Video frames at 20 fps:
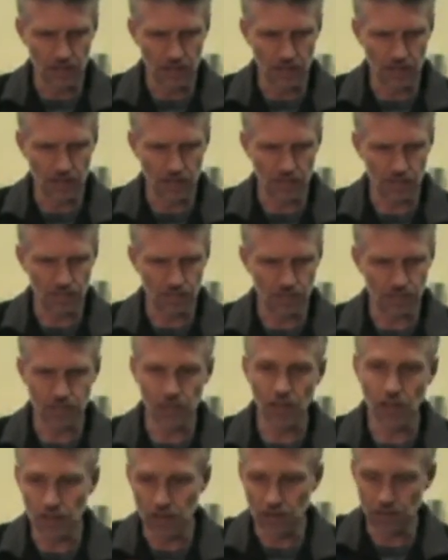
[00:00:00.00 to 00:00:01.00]
No,
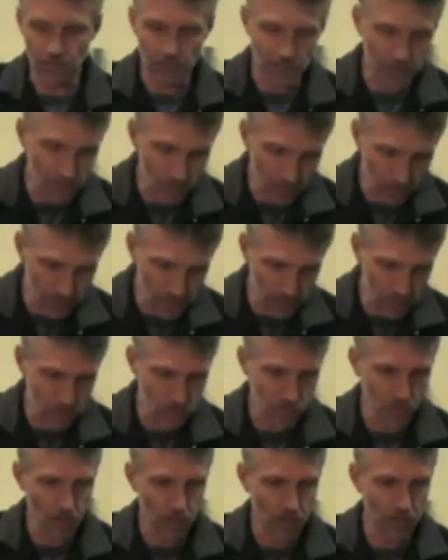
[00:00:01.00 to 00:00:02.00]
a feeder on this
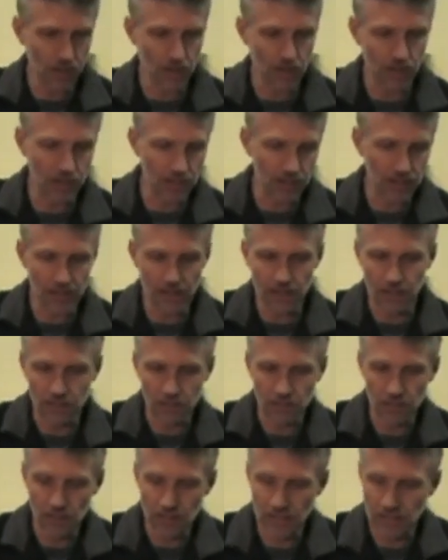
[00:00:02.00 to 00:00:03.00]
side and an
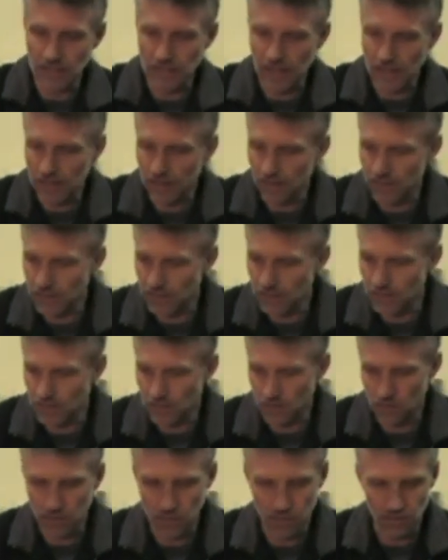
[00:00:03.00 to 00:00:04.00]
in gate on this
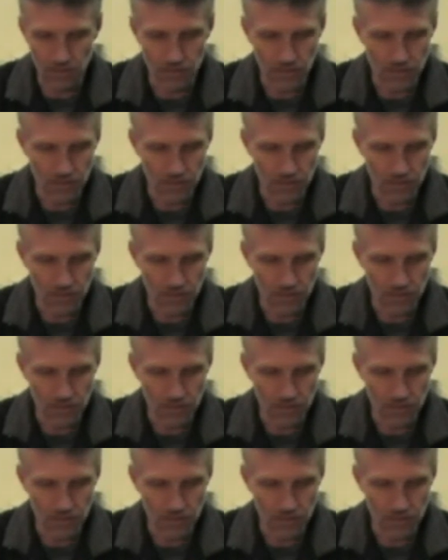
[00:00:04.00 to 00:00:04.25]
side.